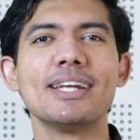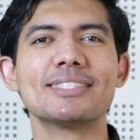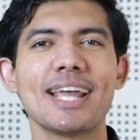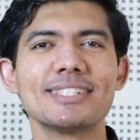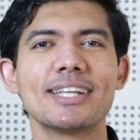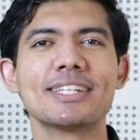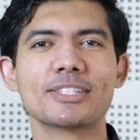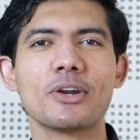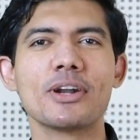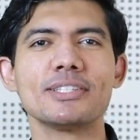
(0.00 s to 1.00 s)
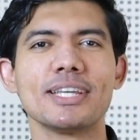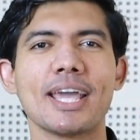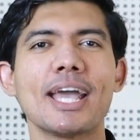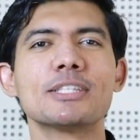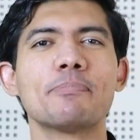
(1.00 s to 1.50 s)
in science and technology
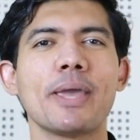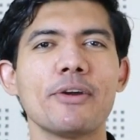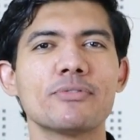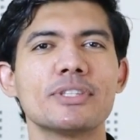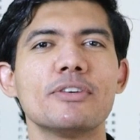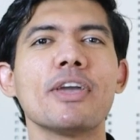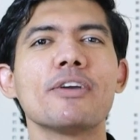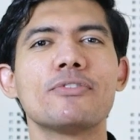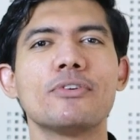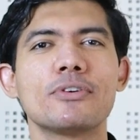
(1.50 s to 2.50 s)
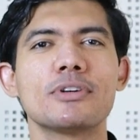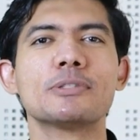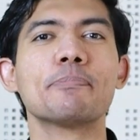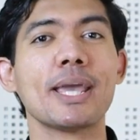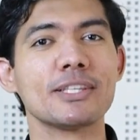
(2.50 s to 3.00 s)
has paved the way for
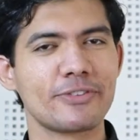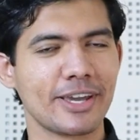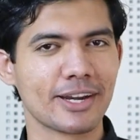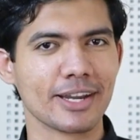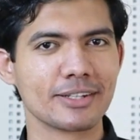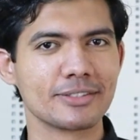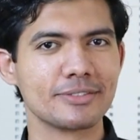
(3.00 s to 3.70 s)
spacefaring.